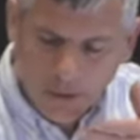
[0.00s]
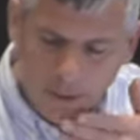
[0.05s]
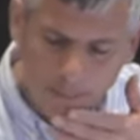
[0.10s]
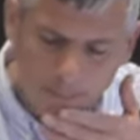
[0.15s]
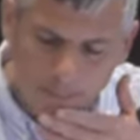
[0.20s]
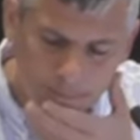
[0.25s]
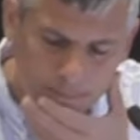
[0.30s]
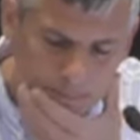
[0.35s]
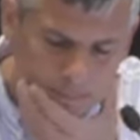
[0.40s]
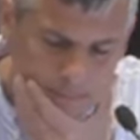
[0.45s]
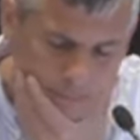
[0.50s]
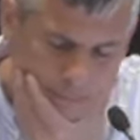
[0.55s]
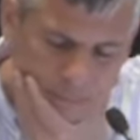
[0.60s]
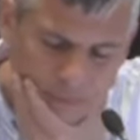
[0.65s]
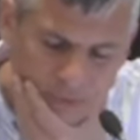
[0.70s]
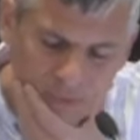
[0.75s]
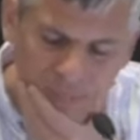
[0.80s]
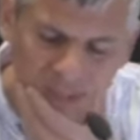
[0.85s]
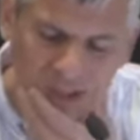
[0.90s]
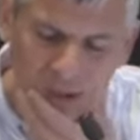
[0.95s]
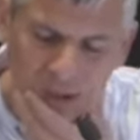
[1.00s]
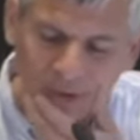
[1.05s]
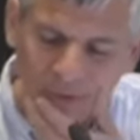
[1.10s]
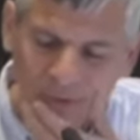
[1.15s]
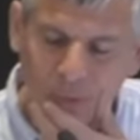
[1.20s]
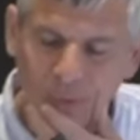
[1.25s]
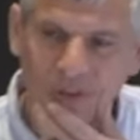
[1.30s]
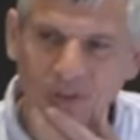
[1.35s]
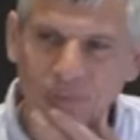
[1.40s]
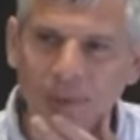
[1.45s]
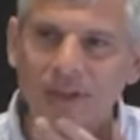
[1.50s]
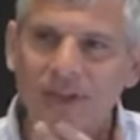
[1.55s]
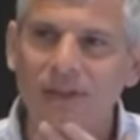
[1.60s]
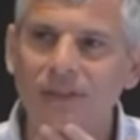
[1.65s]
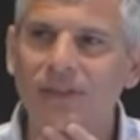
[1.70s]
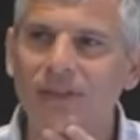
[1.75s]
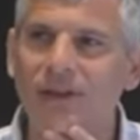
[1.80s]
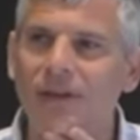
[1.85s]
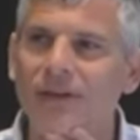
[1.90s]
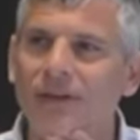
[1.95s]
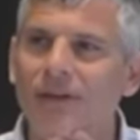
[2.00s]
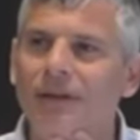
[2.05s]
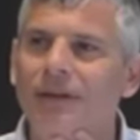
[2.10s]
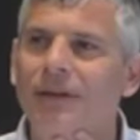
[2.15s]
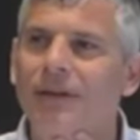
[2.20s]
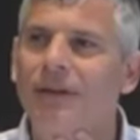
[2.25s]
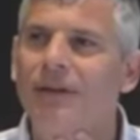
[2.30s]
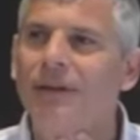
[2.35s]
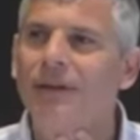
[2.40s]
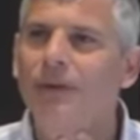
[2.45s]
The thing about the Grease Monkey thing